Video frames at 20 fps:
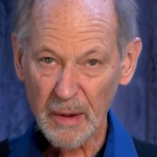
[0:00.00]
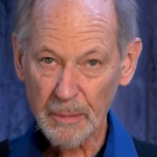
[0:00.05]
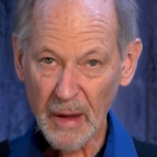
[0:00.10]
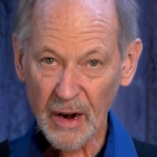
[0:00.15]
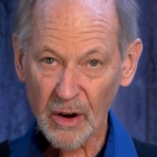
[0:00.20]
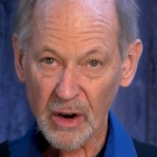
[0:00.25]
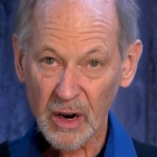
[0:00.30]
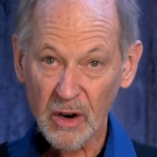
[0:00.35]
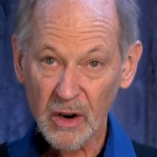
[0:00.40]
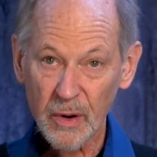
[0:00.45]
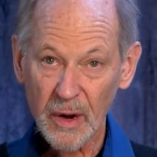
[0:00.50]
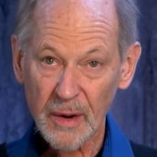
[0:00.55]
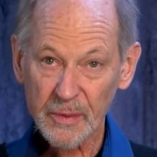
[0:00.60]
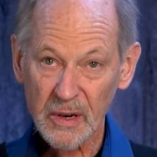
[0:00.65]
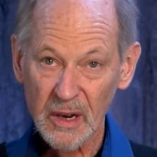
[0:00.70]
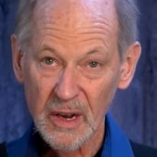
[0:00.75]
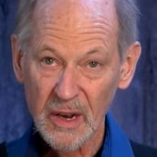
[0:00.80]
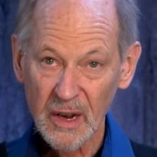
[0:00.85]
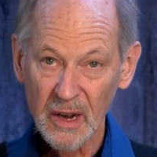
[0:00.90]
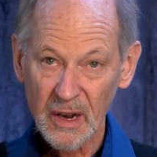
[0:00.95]
and will be
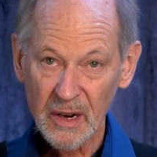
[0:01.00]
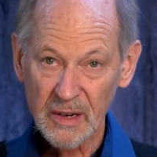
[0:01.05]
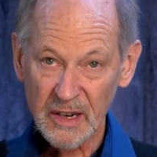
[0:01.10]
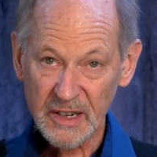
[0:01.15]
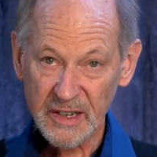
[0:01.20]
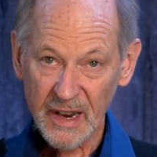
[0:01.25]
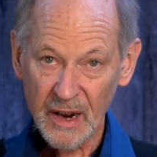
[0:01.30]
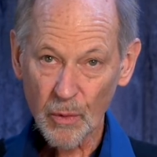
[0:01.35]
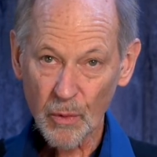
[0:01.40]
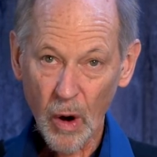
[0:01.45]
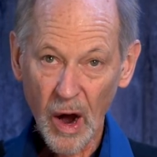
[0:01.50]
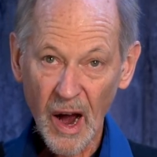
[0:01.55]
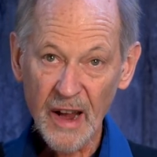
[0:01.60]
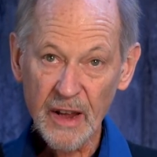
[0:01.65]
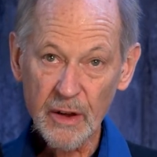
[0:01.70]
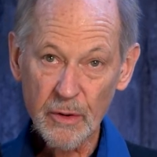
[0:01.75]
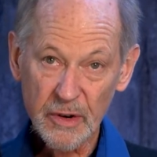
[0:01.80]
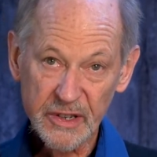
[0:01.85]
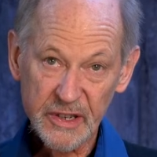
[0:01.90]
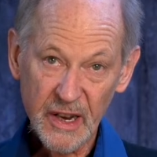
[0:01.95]
better equipped to
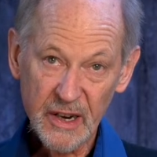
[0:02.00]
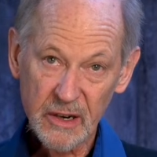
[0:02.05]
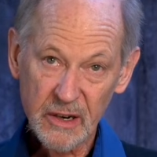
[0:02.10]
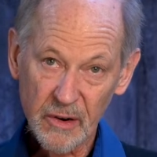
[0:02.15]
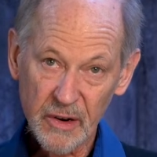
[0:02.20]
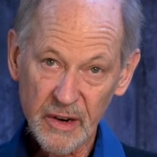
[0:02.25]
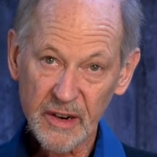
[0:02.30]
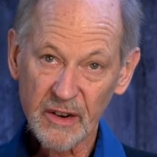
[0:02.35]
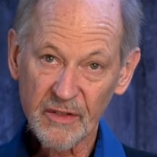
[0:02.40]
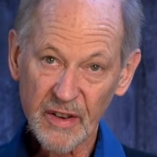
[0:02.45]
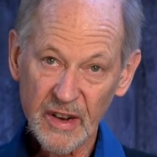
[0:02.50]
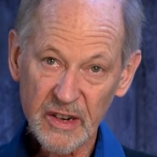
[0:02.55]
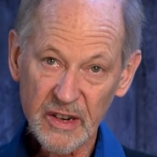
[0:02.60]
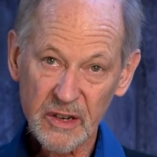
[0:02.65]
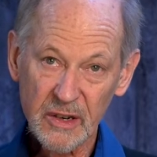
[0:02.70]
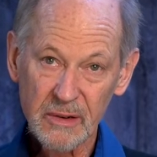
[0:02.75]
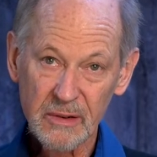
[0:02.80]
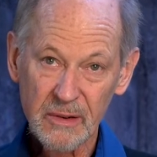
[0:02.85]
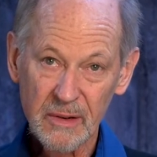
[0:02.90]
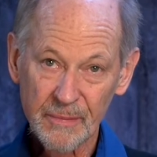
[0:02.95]
say why you would say no to
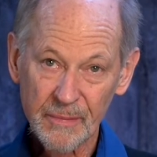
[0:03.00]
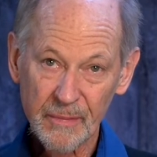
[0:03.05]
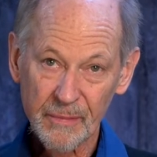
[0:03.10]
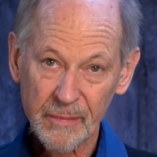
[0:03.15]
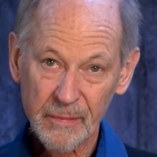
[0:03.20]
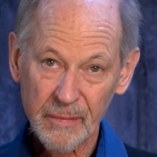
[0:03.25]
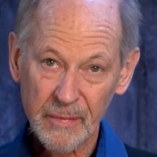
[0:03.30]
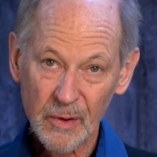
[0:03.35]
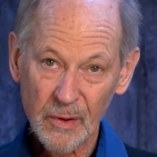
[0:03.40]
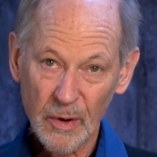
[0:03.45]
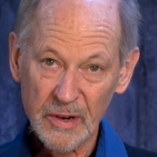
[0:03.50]
intervention.